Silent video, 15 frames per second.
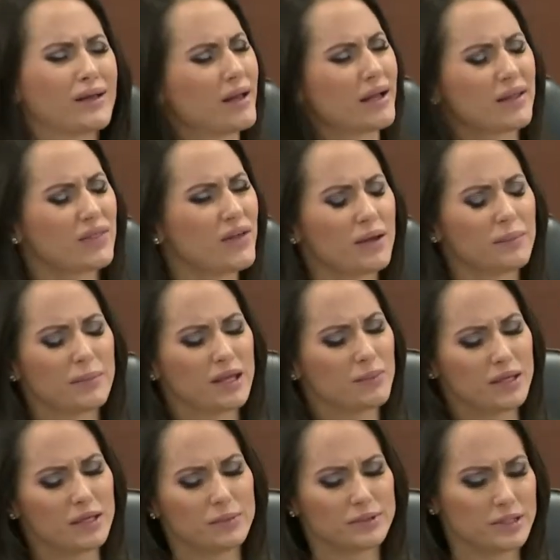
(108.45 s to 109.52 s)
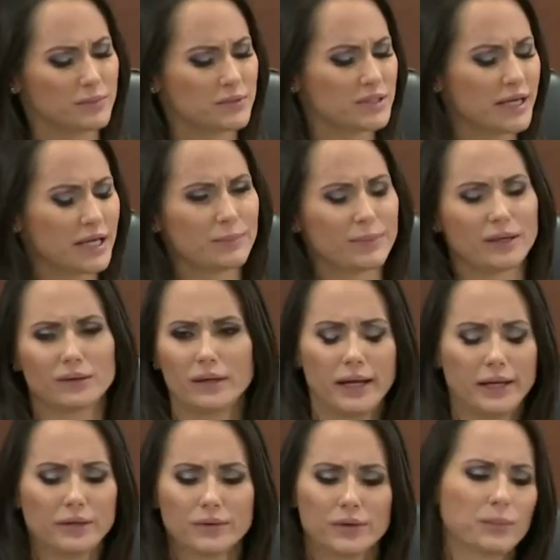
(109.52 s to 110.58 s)
I thought maybe he was upset about, I
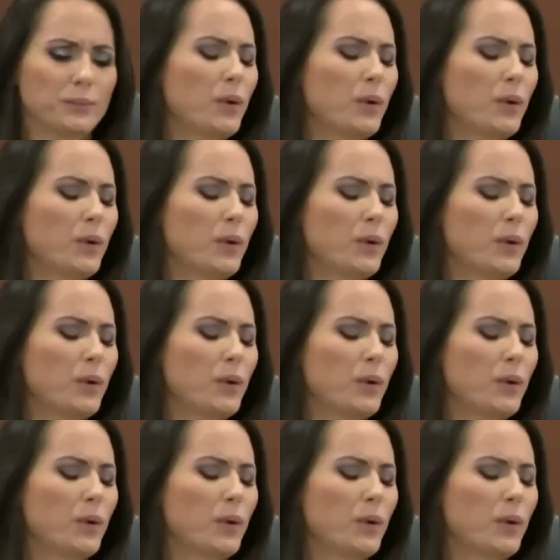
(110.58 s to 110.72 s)
don't know,